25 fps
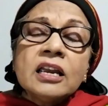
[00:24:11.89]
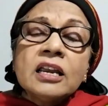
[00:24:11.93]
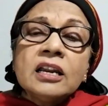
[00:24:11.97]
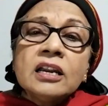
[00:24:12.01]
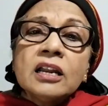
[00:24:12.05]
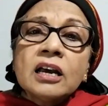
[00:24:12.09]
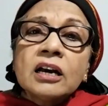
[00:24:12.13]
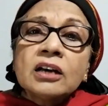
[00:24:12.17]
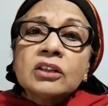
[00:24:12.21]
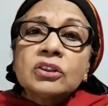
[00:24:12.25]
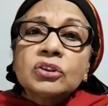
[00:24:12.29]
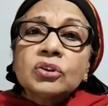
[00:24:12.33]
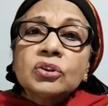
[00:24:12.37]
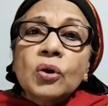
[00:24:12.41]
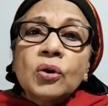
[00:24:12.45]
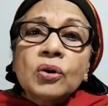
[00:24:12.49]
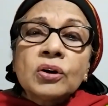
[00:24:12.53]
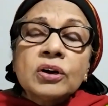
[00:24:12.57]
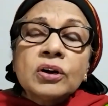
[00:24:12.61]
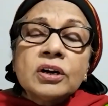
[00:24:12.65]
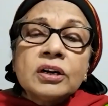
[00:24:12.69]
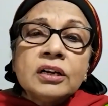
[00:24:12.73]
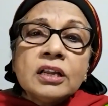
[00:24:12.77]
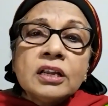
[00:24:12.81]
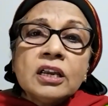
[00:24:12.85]
in
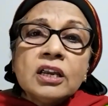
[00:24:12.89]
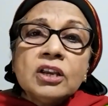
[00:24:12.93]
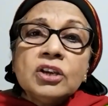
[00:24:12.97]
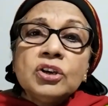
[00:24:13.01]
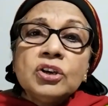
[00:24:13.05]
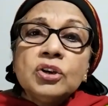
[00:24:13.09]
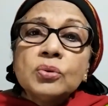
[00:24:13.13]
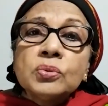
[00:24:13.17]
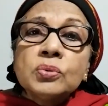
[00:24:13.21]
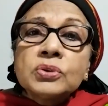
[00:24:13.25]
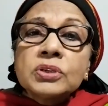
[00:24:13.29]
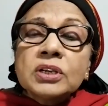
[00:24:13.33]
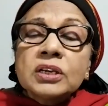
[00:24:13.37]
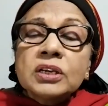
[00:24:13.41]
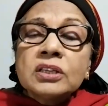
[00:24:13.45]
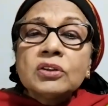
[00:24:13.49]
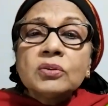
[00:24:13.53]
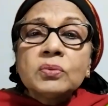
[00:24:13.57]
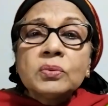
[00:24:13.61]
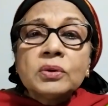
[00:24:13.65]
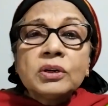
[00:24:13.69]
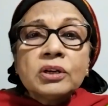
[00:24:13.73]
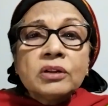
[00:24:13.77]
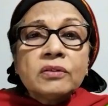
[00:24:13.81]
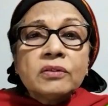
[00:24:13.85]
authority using
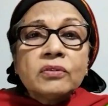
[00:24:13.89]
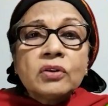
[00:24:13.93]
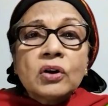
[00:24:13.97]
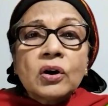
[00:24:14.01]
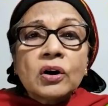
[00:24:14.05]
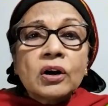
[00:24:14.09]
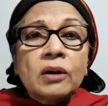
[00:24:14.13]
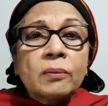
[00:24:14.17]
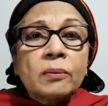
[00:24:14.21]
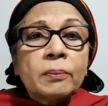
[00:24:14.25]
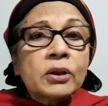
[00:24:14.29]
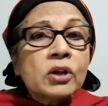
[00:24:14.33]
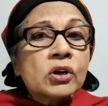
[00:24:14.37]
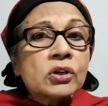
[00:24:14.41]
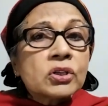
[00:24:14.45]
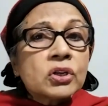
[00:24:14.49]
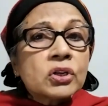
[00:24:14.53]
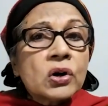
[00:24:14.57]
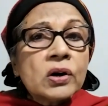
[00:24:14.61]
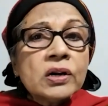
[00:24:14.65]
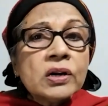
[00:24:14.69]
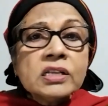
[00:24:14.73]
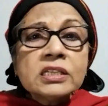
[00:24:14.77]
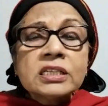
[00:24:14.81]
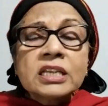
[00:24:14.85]
the word of God, because
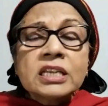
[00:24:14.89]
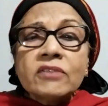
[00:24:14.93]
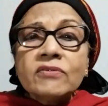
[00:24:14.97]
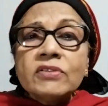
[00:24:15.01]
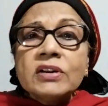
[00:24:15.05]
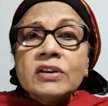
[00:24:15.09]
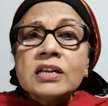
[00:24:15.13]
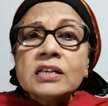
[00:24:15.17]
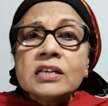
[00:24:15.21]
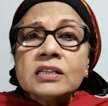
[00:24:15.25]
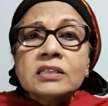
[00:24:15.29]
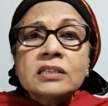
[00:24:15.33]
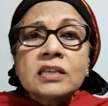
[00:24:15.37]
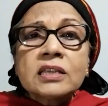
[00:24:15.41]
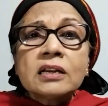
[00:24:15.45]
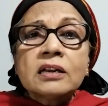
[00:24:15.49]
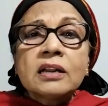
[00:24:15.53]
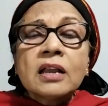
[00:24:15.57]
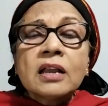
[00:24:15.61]
God has given us